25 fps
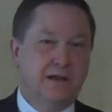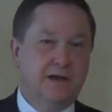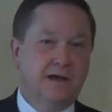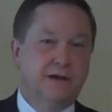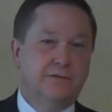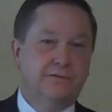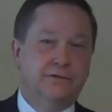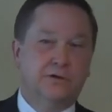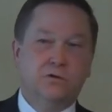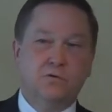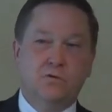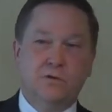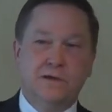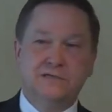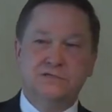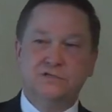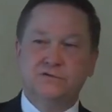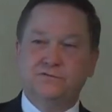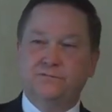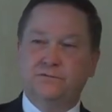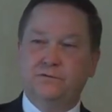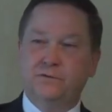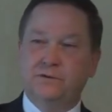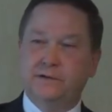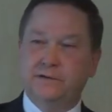The
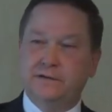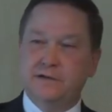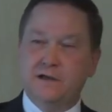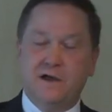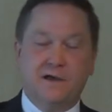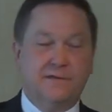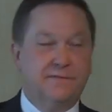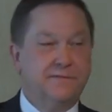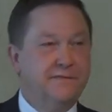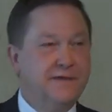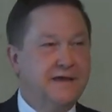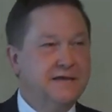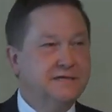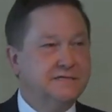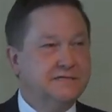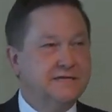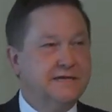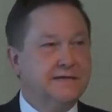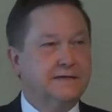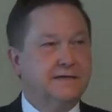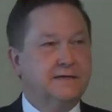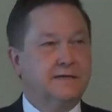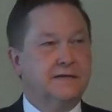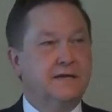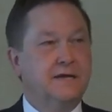Quest for an
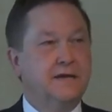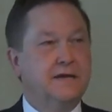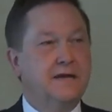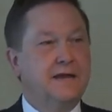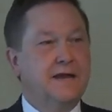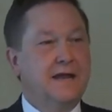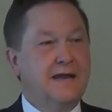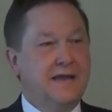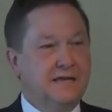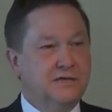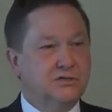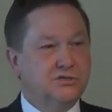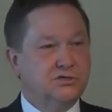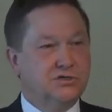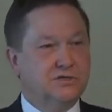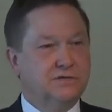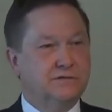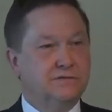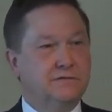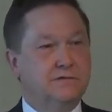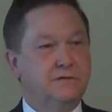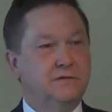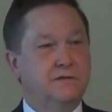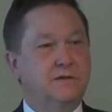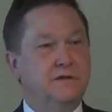Authentic
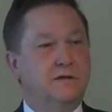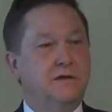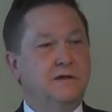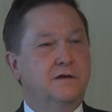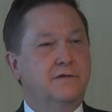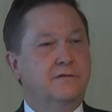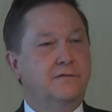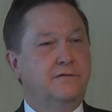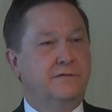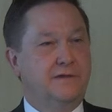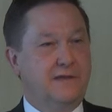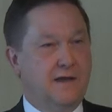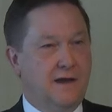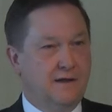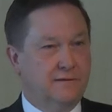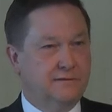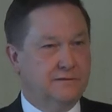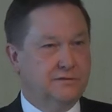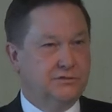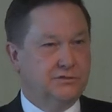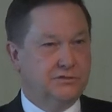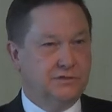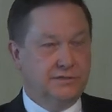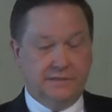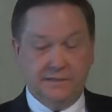Asian
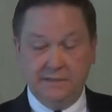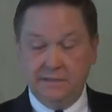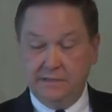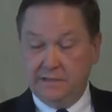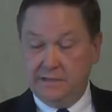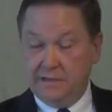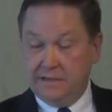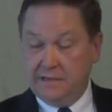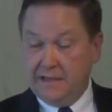Theology.